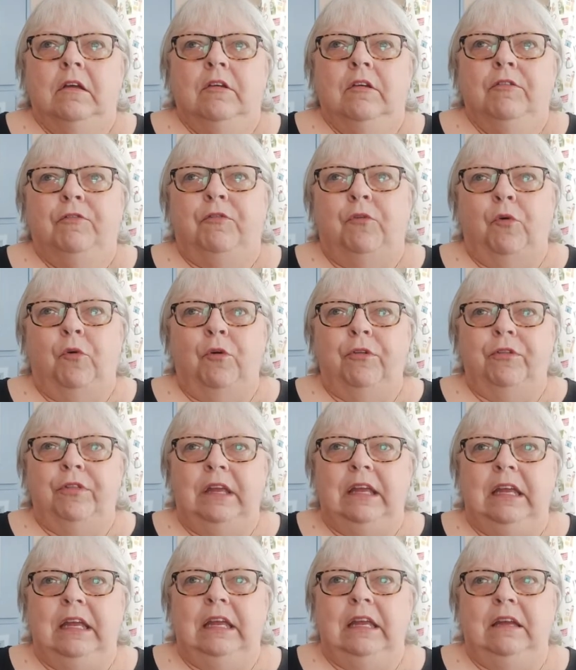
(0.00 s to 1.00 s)
for
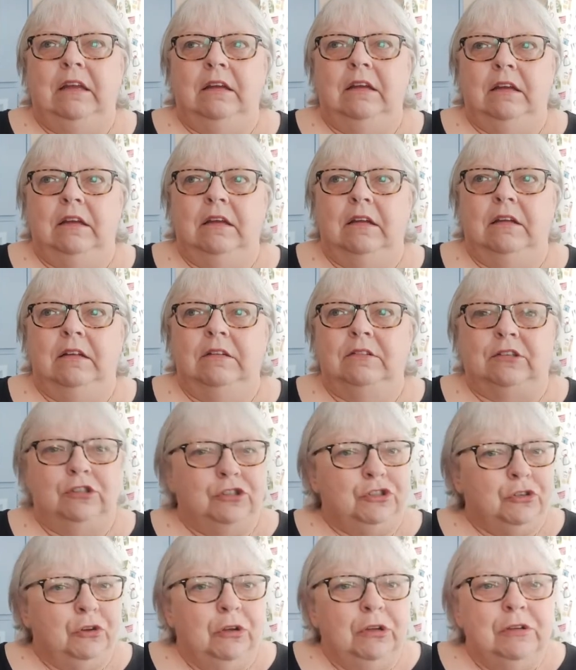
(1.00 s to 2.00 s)
the, to
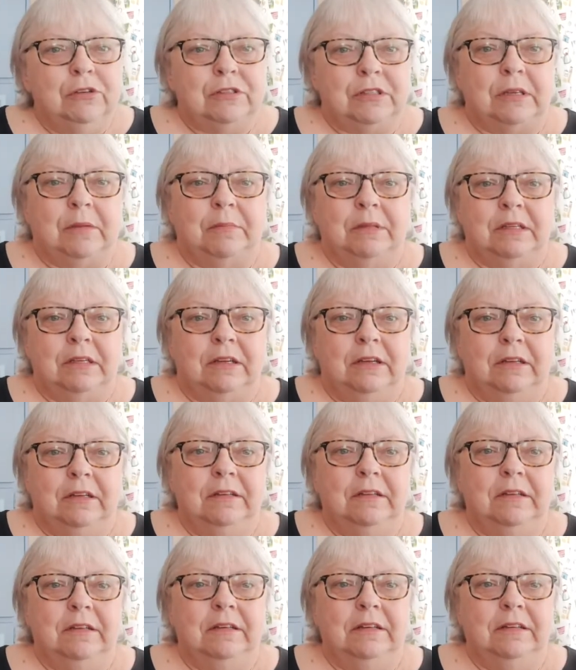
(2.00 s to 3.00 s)
show you some of the
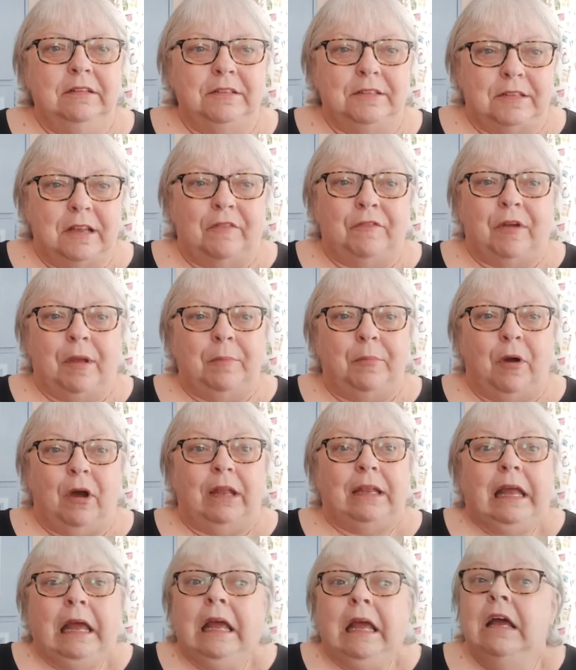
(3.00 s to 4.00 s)
stuff I
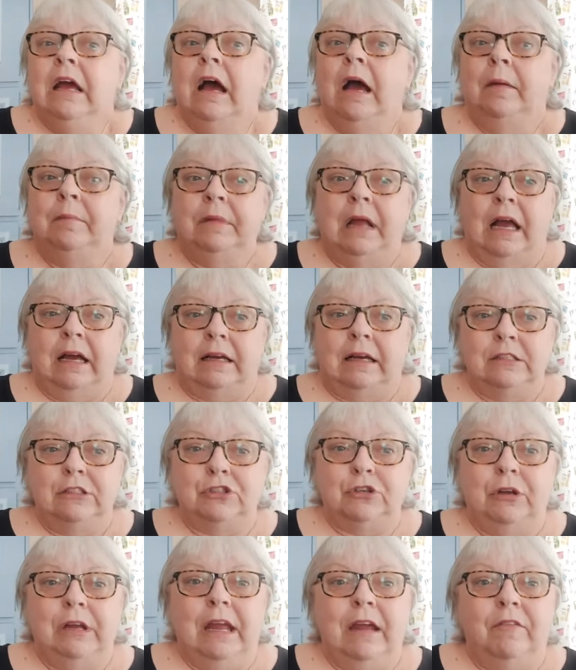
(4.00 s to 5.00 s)
bought. I'm not going to
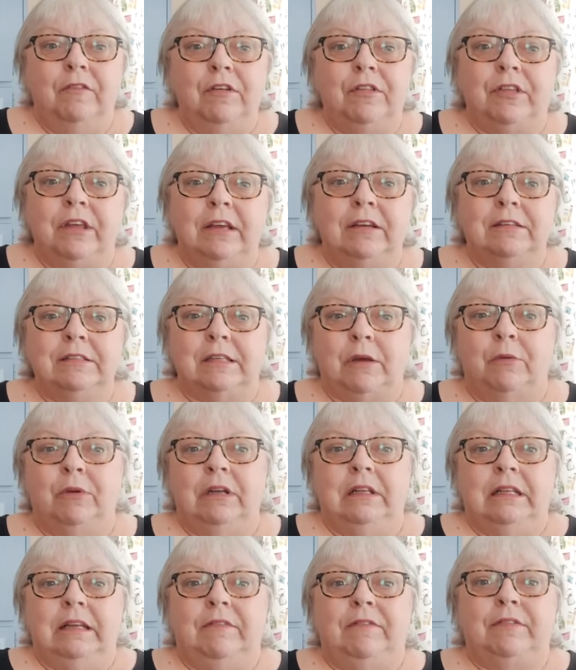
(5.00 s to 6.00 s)
show you everything because I want
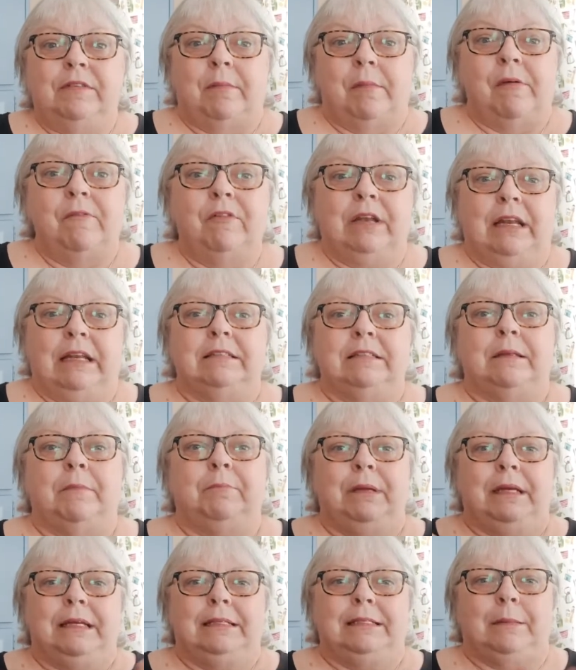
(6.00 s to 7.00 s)
to leave some of it as a
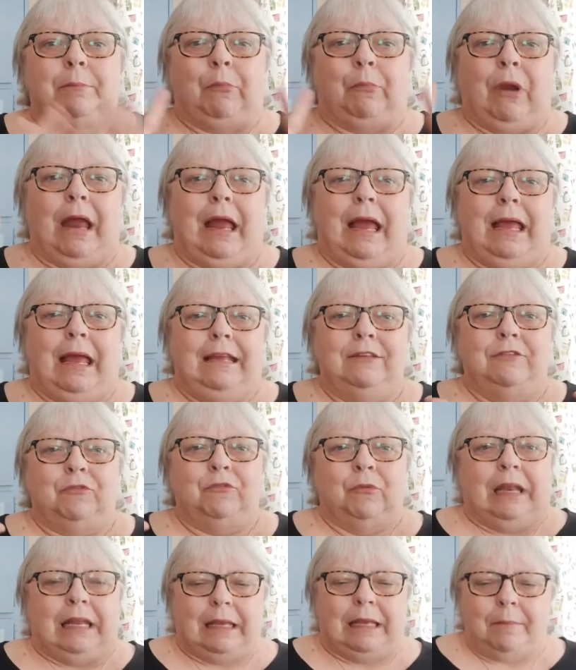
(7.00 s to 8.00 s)
big surprise
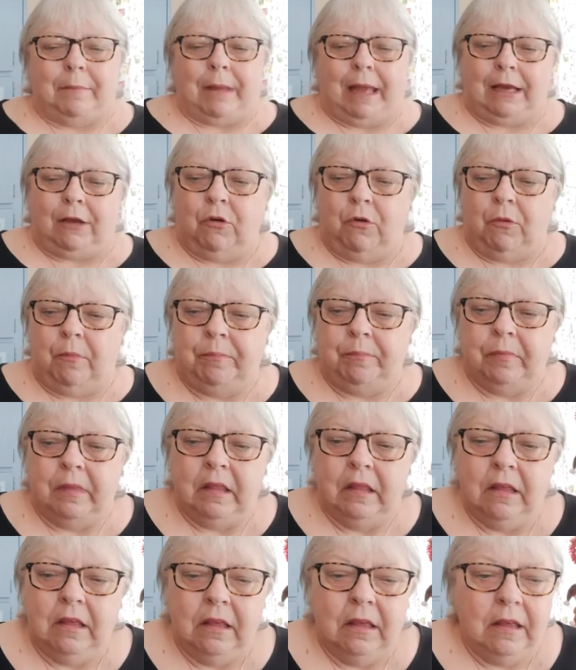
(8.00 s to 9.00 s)
when I get back home.
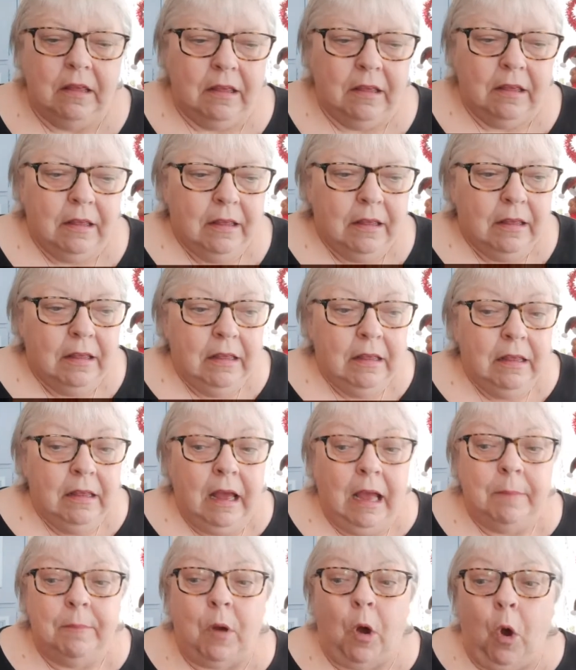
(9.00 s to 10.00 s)

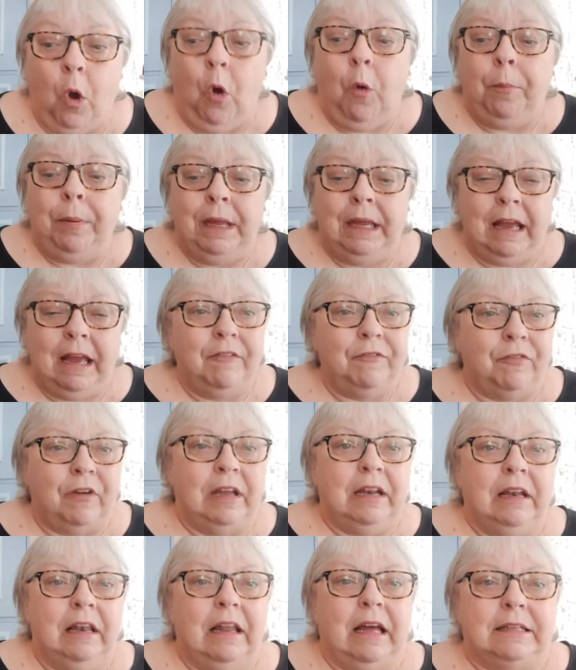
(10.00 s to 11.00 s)
I'm hoping I
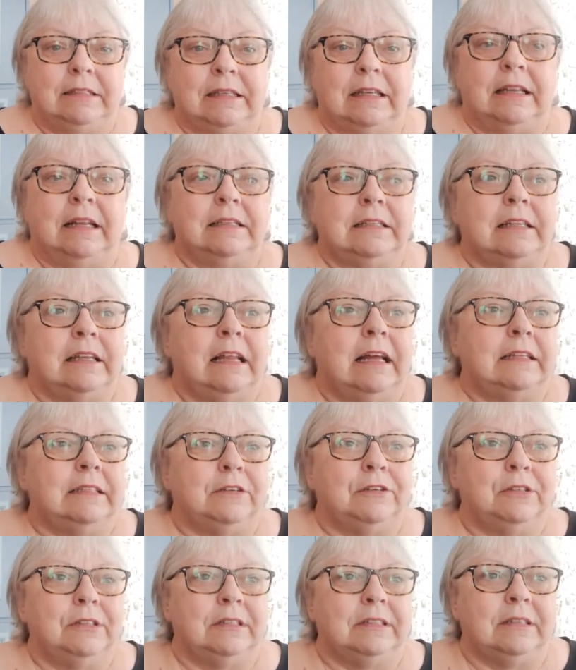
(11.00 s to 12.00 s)
find lots and lots and lots
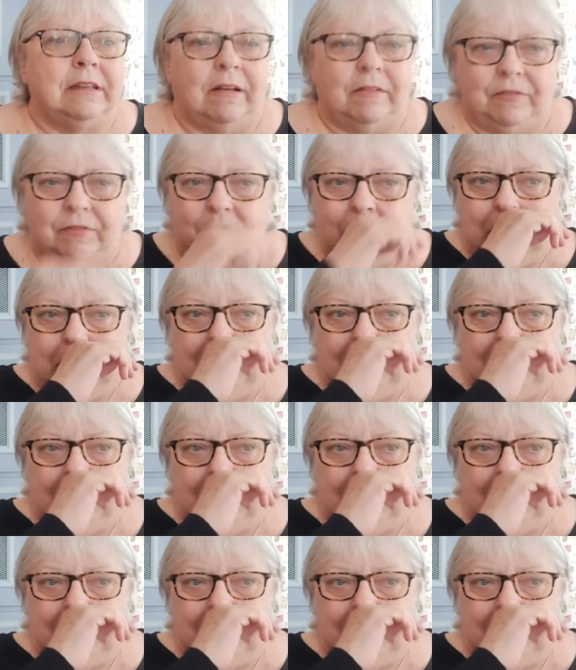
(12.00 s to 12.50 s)
of good stuff.